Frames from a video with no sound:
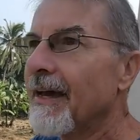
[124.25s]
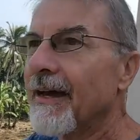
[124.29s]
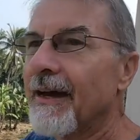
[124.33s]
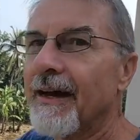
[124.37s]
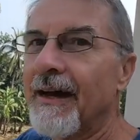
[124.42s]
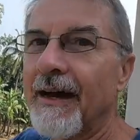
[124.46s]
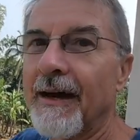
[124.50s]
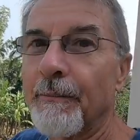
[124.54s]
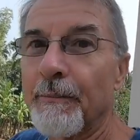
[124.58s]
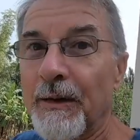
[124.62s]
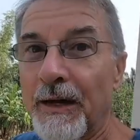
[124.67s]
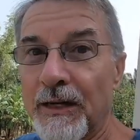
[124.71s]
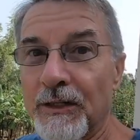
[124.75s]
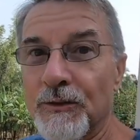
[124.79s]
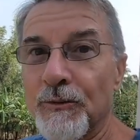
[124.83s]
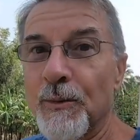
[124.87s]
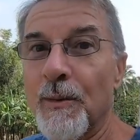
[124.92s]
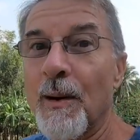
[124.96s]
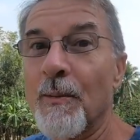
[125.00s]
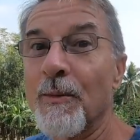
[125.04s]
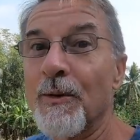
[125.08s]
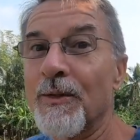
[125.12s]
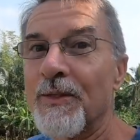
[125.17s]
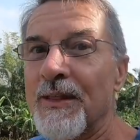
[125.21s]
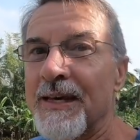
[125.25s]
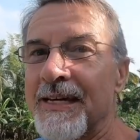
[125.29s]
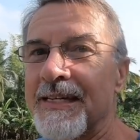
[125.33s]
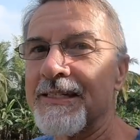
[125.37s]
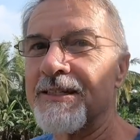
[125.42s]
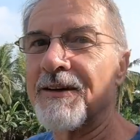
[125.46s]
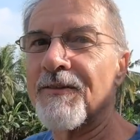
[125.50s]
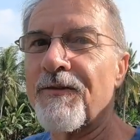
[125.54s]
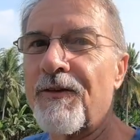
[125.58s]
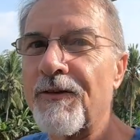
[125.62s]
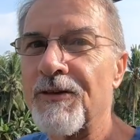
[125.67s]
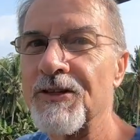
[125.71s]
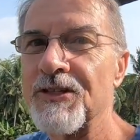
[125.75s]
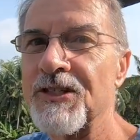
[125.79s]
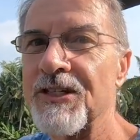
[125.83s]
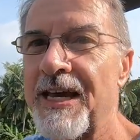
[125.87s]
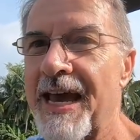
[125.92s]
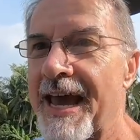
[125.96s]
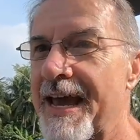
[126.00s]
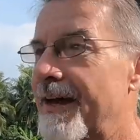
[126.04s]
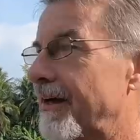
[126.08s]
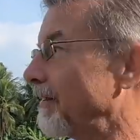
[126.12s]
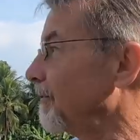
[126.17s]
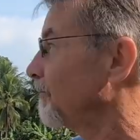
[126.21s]
Uh, because remember, these are for
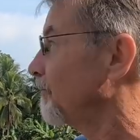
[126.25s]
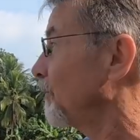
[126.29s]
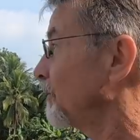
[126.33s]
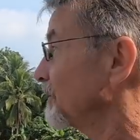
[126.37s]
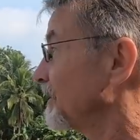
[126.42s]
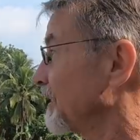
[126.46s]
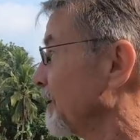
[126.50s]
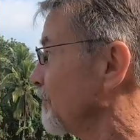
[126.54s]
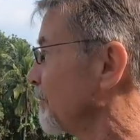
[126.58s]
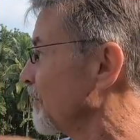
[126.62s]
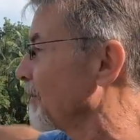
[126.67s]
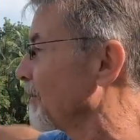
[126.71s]
sale. Well, some of